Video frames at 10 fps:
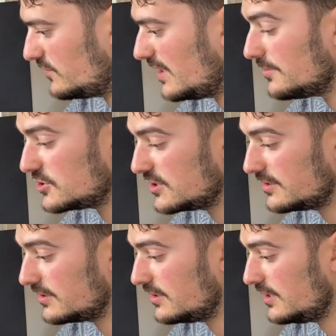
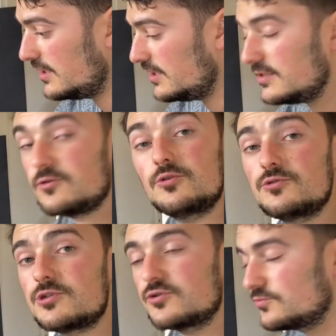damaging the
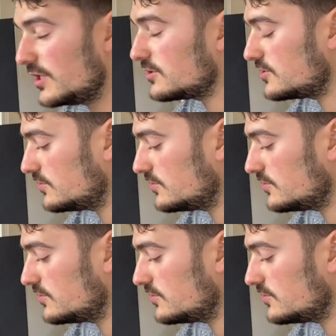roots too much.